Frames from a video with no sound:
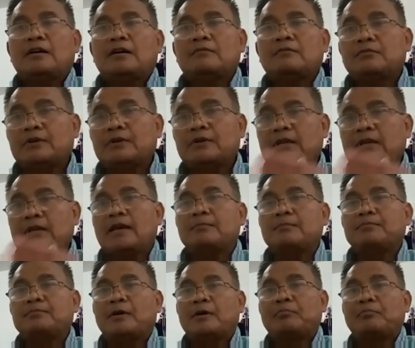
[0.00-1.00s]
we
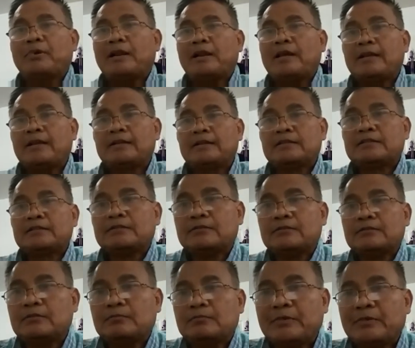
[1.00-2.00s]
have a plan
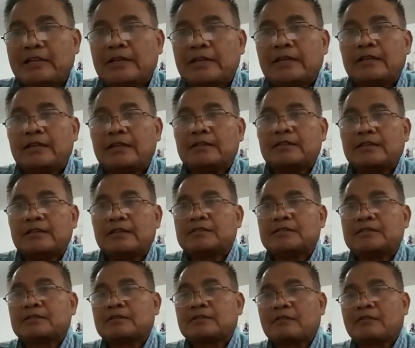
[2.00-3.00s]
to meeting
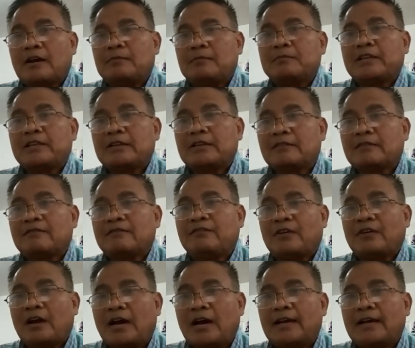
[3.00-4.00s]
this coming
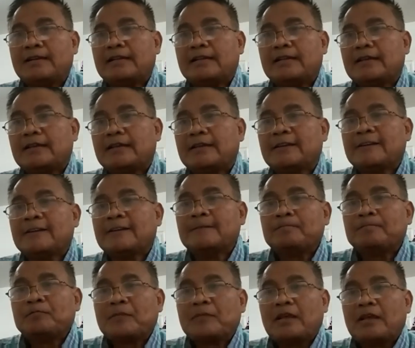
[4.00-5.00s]
Friday,
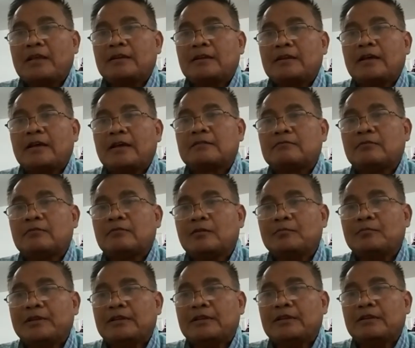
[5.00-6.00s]
and that will
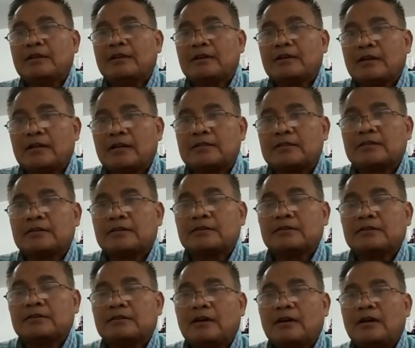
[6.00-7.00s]
be
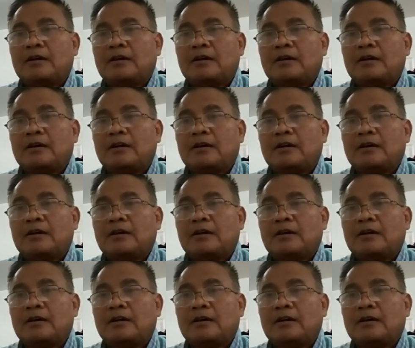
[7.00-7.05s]
another